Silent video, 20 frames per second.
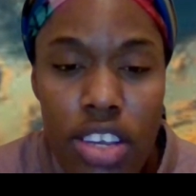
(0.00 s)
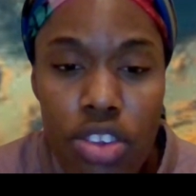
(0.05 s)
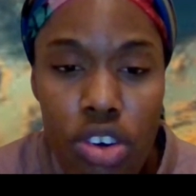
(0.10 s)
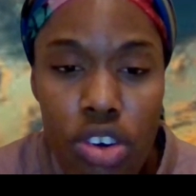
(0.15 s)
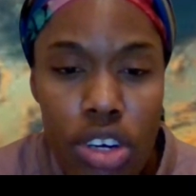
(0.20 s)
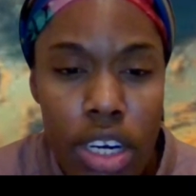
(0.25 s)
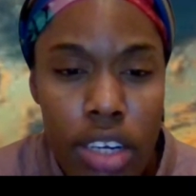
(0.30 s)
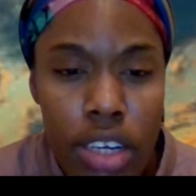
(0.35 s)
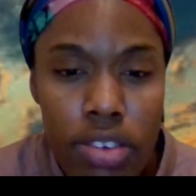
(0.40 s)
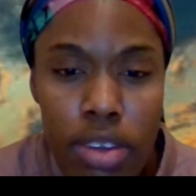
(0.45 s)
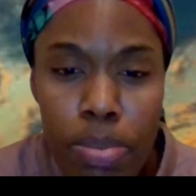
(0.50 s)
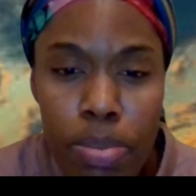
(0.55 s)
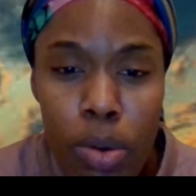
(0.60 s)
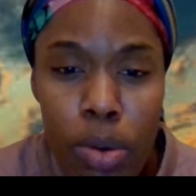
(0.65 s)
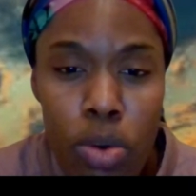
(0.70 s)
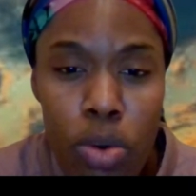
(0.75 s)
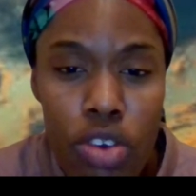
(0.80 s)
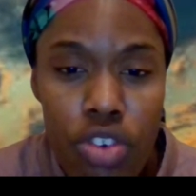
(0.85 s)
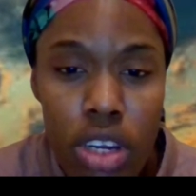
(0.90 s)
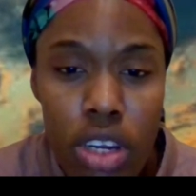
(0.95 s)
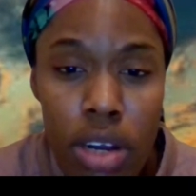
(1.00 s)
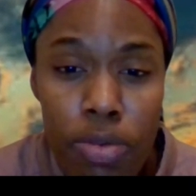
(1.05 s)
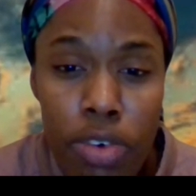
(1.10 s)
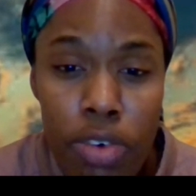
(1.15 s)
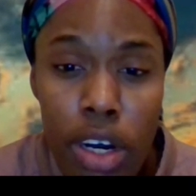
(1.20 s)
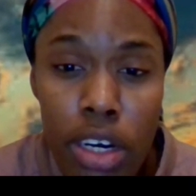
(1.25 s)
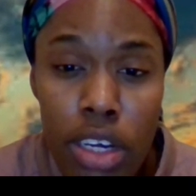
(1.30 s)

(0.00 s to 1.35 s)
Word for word: Eternal separation of